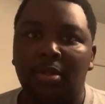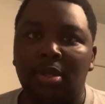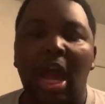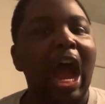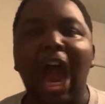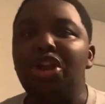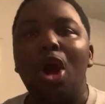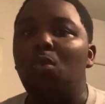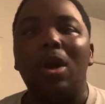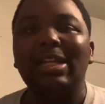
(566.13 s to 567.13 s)
I
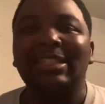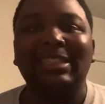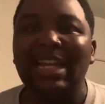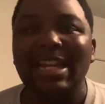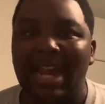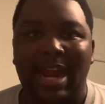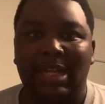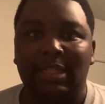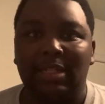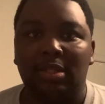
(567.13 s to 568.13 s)
don't want to see
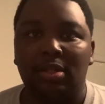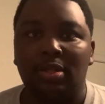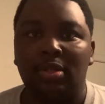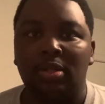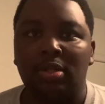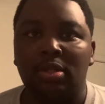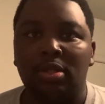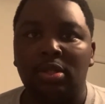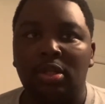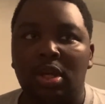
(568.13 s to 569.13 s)
that.
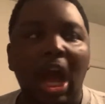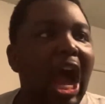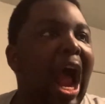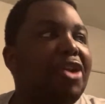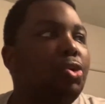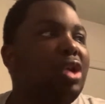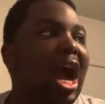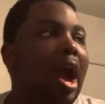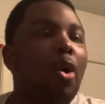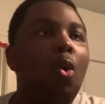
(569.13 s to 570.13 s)
I do
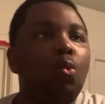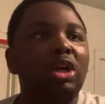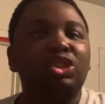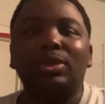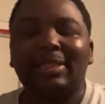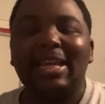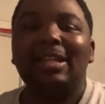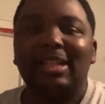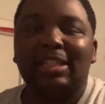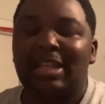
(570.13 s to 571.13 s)
not want to see
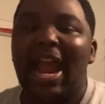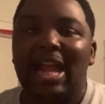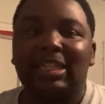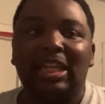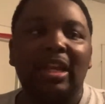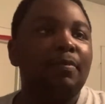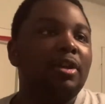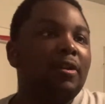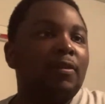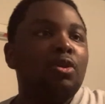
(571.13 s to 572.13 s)
this tag team
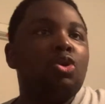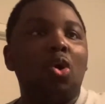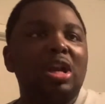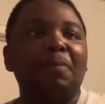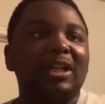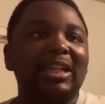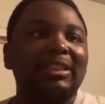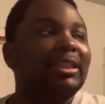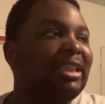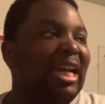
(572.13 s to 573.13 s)
going up against
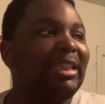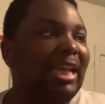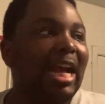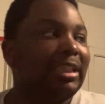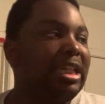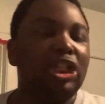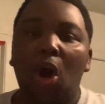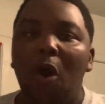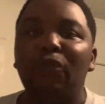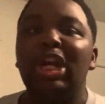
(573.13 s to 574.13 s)
the same tag teams
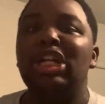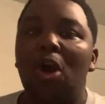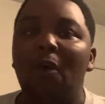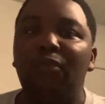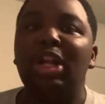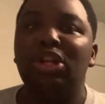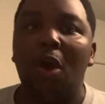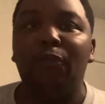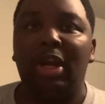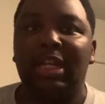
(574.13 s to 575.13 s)
over and
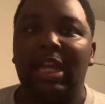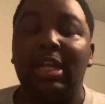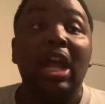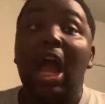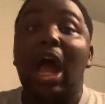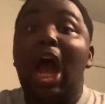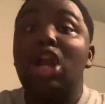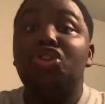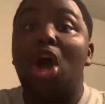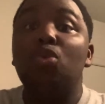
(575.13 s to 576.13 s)
over again.
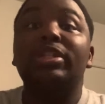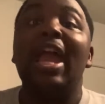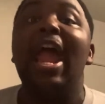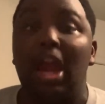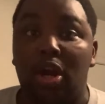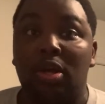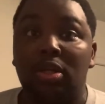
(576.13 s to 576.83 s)
I don't care.